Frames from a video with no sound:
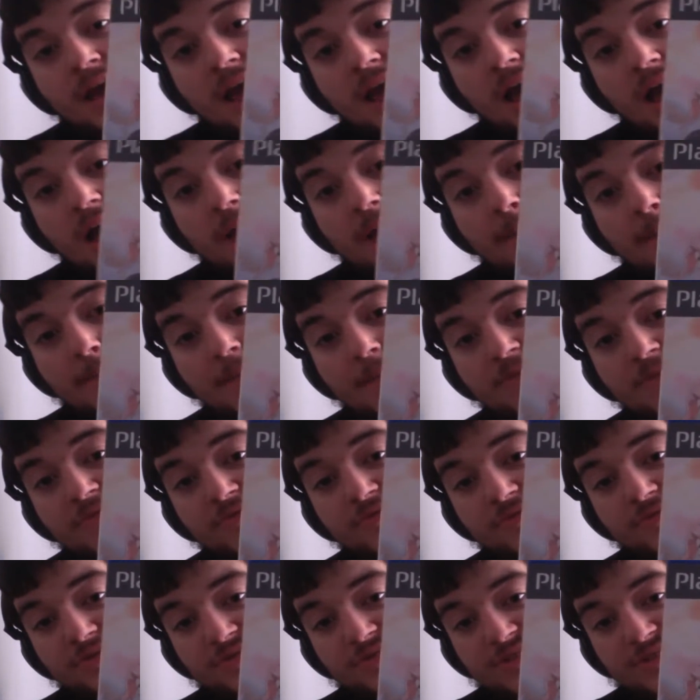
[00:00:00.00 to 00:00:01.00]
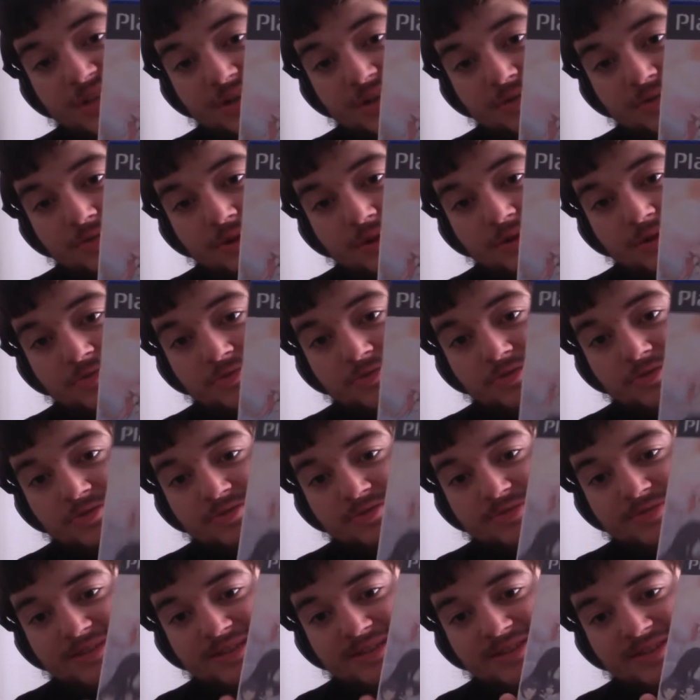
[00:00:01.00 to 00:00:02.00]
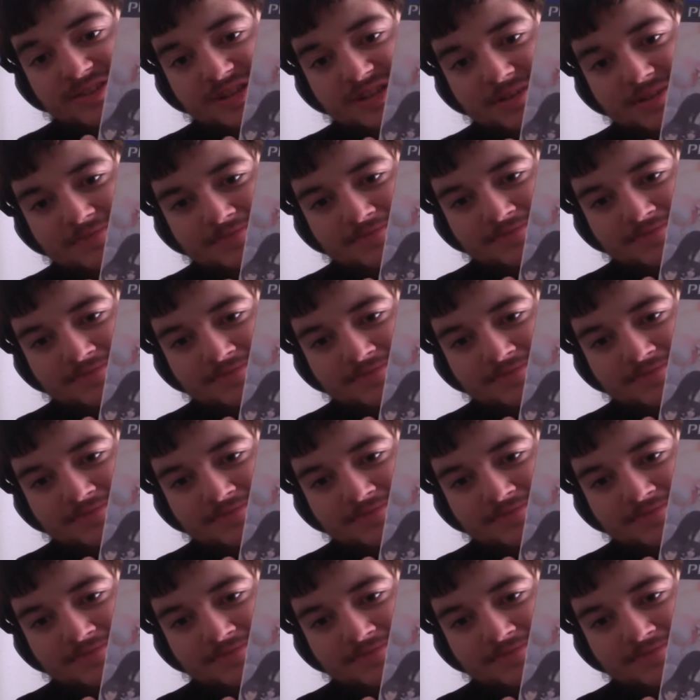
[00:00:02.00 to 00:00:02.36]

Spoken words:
Naruto Ultimate Ninja.